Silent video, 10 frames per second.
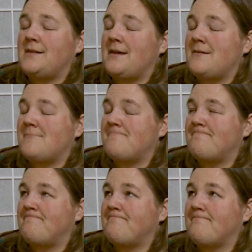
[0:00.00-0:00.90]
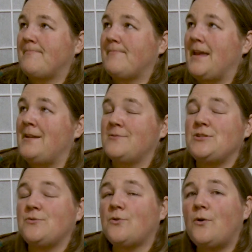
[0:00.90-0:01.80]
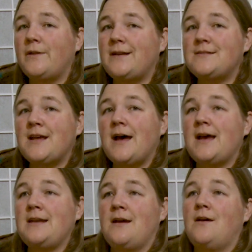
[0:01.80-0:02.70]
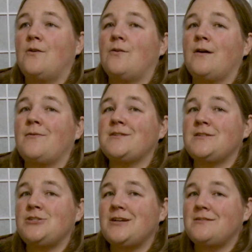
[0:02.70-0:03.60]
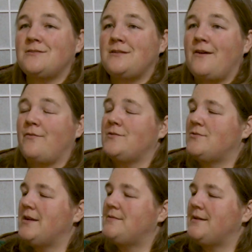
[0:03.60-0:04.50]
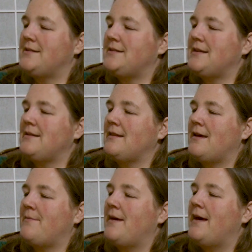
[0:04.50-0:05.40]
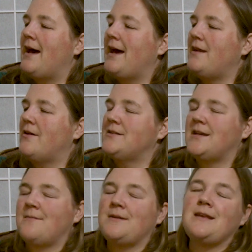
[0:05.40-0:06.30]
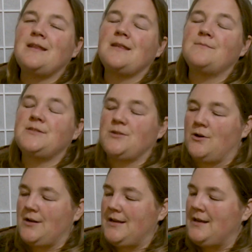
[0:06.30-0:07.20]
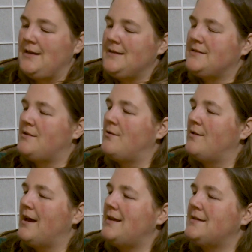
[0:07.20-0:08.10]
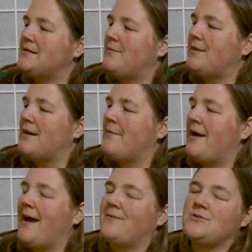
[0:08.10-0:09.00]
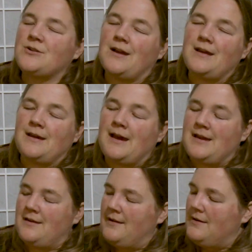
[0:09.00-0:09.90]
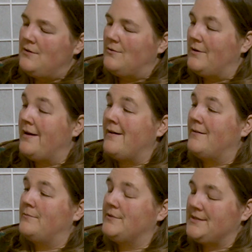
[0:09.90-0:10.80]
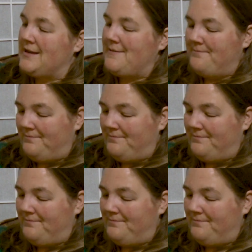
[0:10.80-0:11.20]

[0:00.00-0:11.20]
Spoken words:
them and it was too cold outside, or I wasn't gentle enough with transplanting them. I had a hard time getting them started. So that is something I might have to try again. We'll see.